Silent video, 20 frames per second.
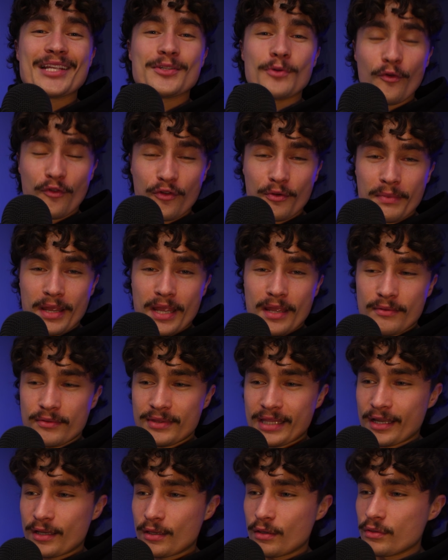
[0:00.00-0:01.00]
is all from me.
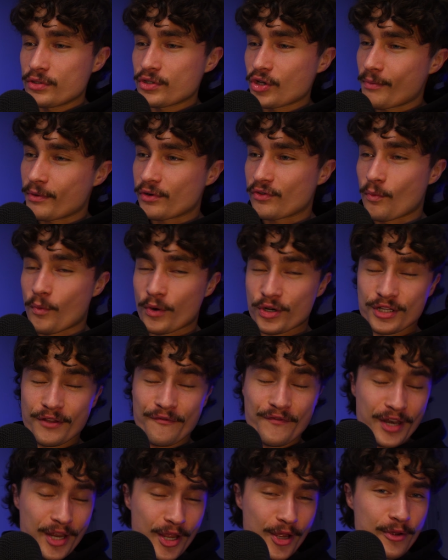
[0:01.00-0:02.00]
Thank you so much for watching the
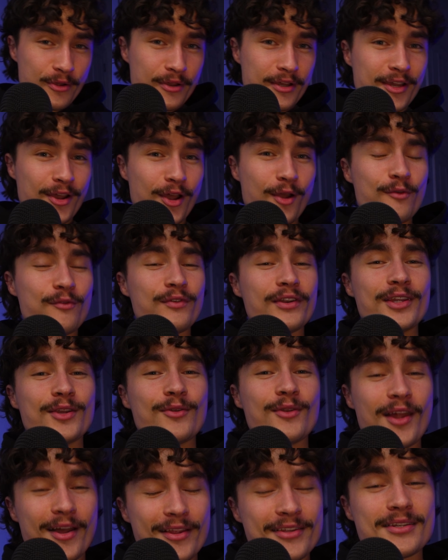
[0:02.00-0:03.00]
video. Hopefully you
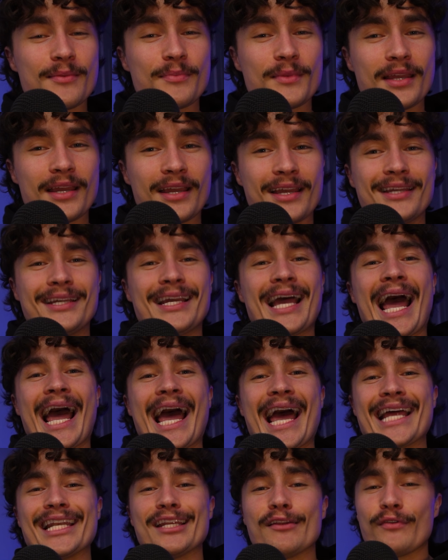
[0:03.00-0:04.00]
learned something.
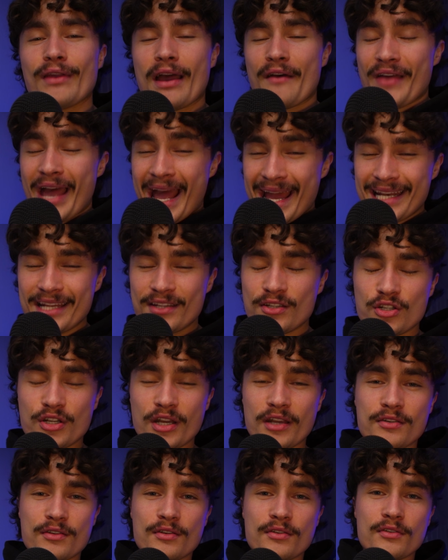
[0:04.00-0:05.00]
And if you have any
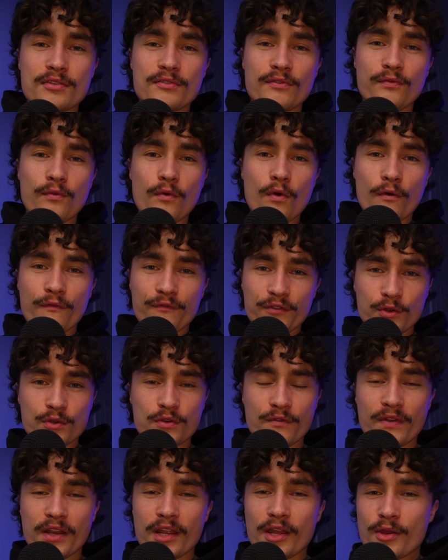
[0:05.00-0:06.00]
suggestions for
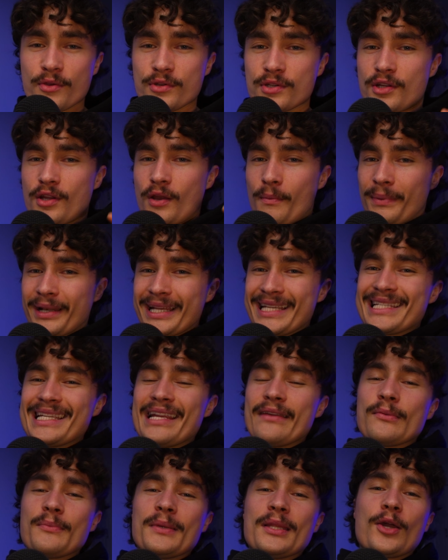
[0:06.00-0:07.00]
future videos, please
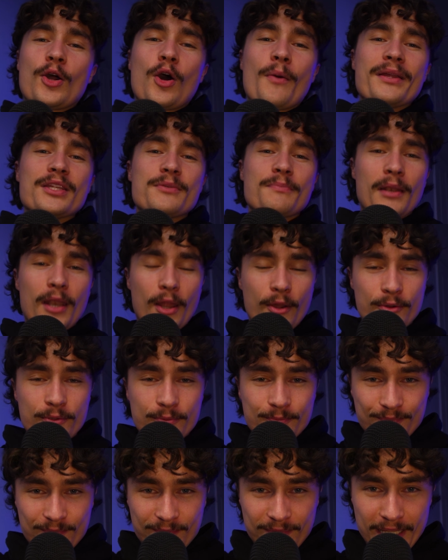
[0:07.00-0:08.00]
leave them in the comments below.
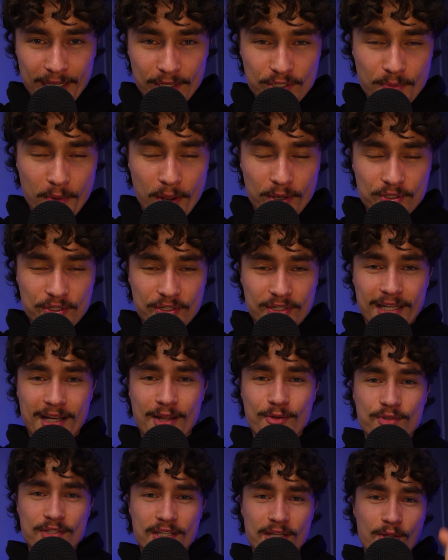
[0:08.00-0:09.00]
Thank you so much, and
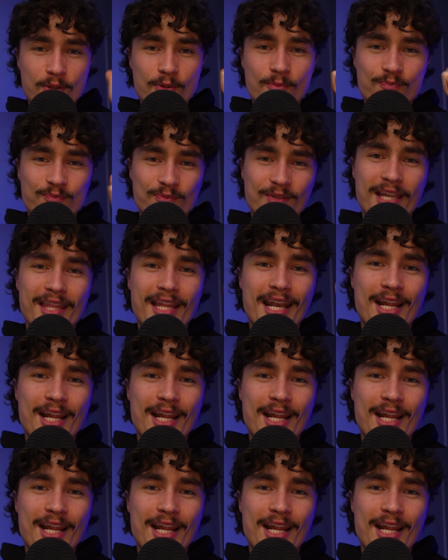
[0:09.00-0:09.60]
I'll see you in the